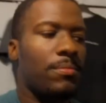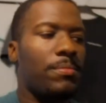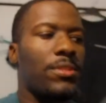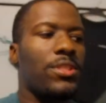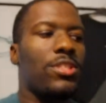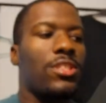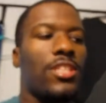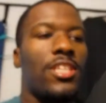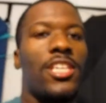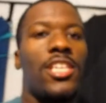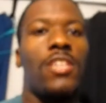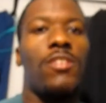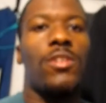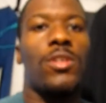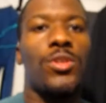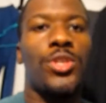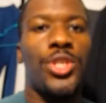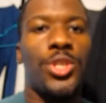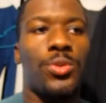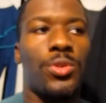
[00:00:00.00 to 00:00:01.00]
up is the
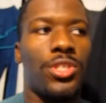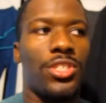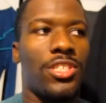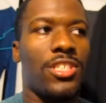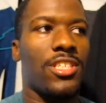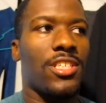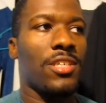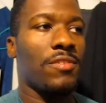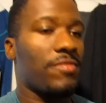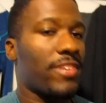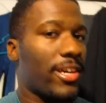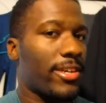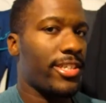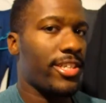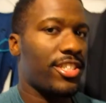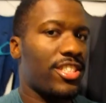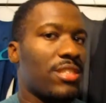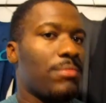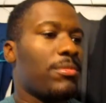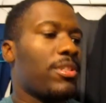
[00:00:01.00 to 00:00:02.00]
Hero short sleeve. Now,
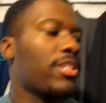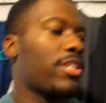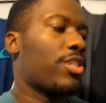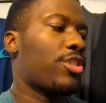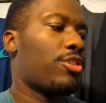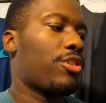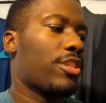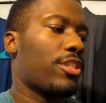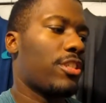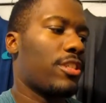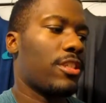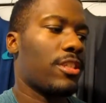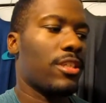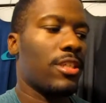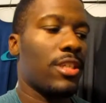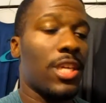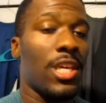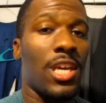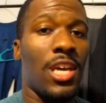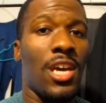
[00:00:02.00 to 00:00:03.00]
here's something
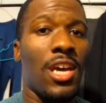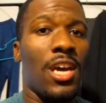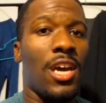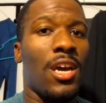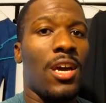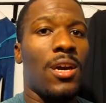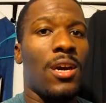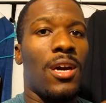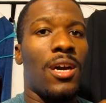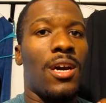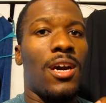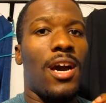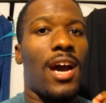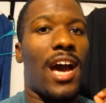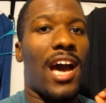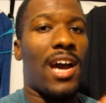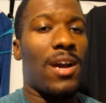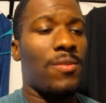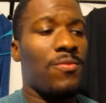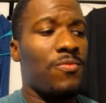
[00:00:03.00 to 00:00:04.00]
interesting.
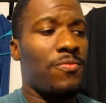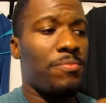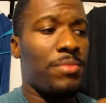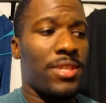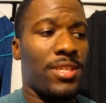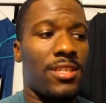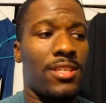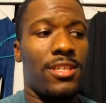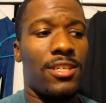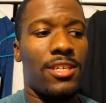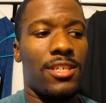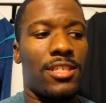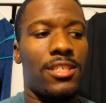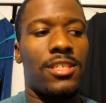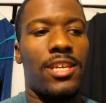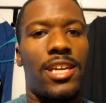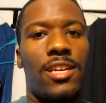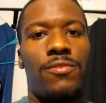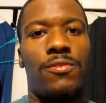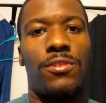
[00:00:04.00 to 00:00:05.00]
I've been
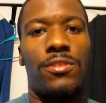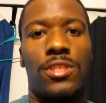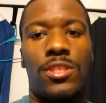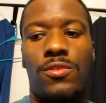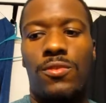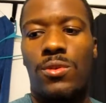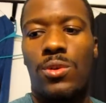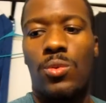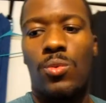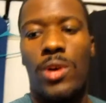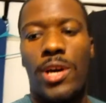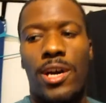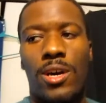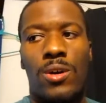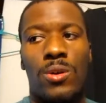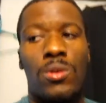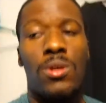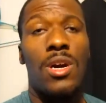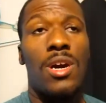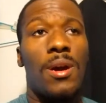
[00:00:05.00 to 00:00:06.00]
excited for these for a
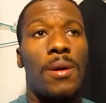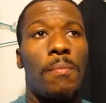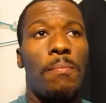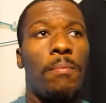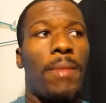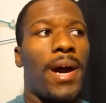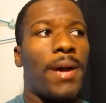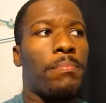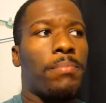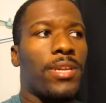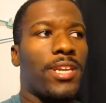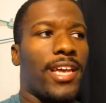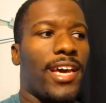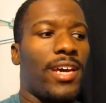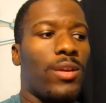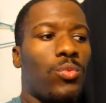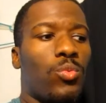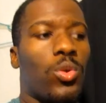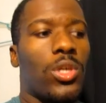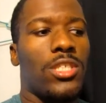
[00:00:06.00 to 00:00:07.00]
while. My
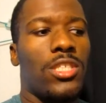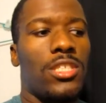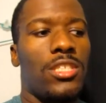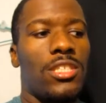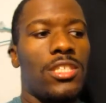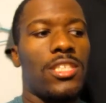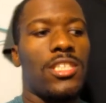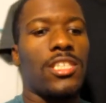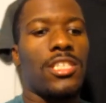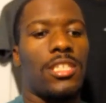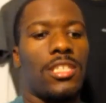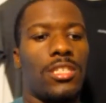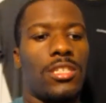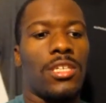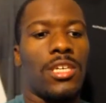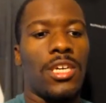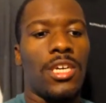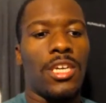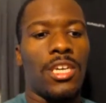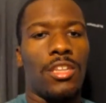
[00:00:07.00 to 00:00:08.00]
plan was to get
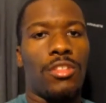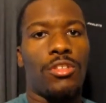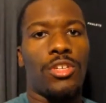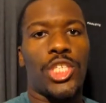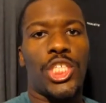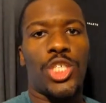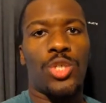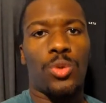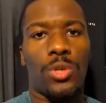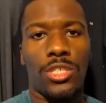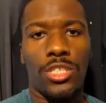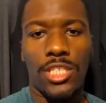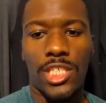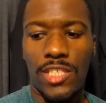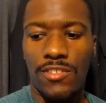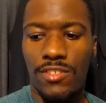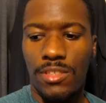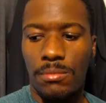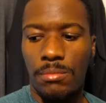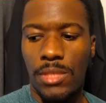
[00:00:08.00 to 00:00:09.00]
the short
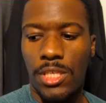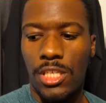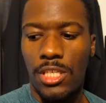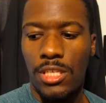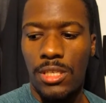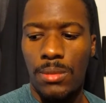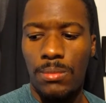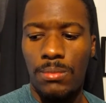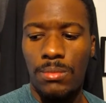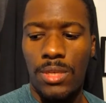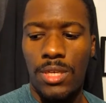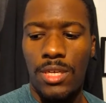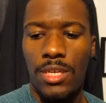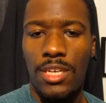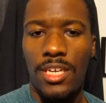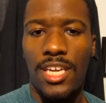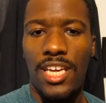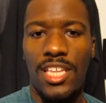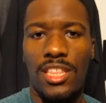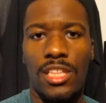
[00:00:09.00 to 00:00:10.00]
sleeves in medium
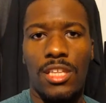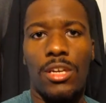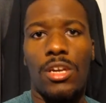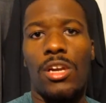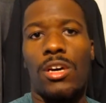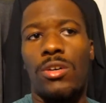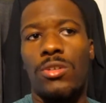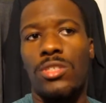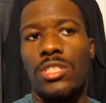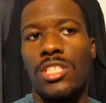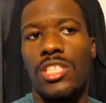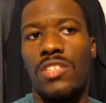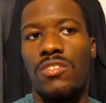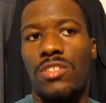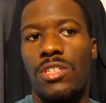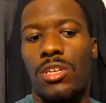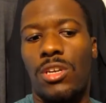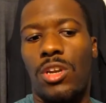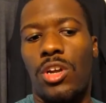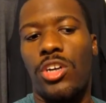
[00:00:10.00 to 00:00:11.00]
and the long sleeves
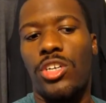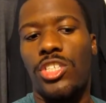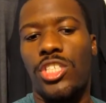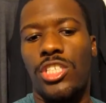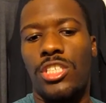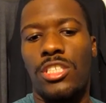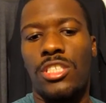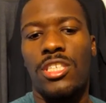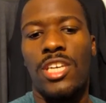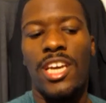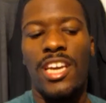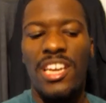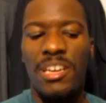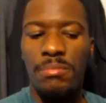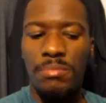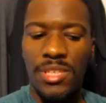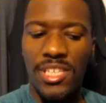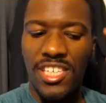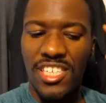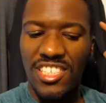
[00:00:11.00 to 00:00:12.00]
in larges,
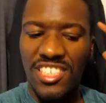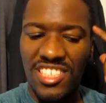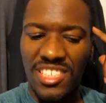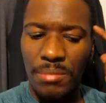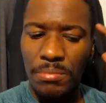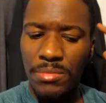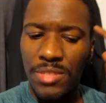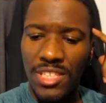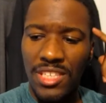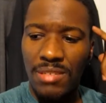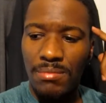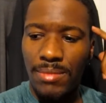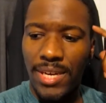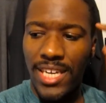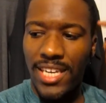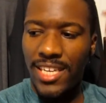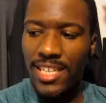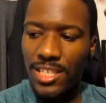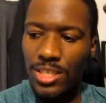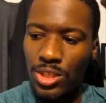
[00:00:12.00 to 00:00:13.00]
because something in my
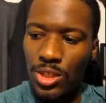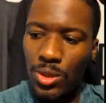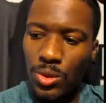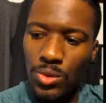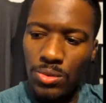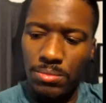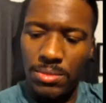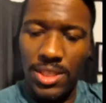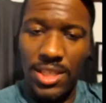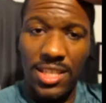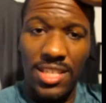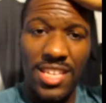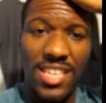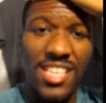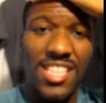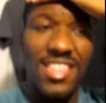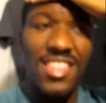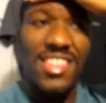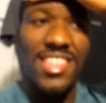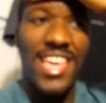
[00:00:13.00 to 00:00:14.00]
head told me
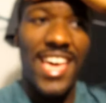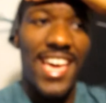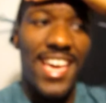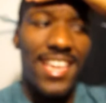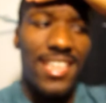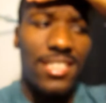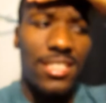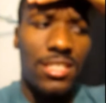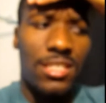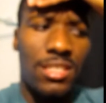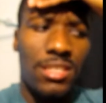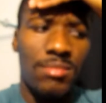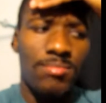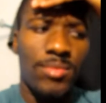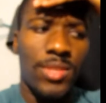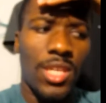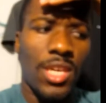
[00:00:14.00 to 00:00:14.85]
that